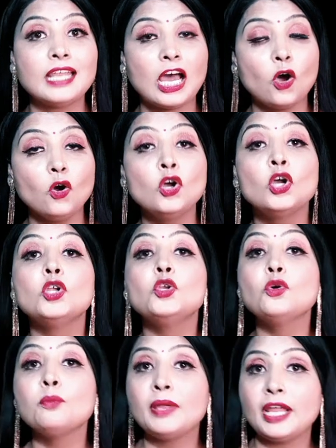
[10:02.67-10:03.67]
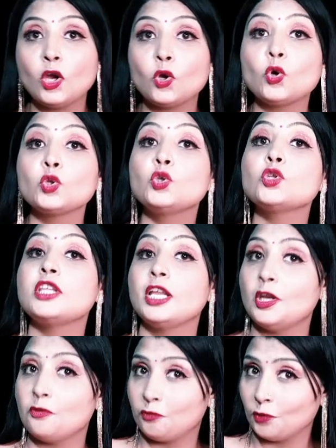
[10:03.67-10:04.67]
Now, numéro de
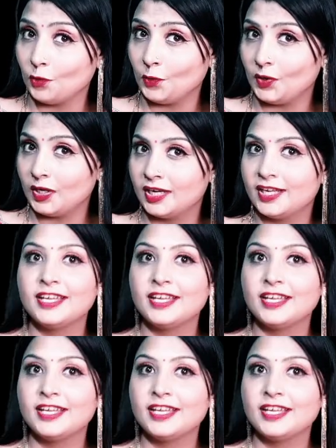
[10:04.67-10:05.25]
téléphone.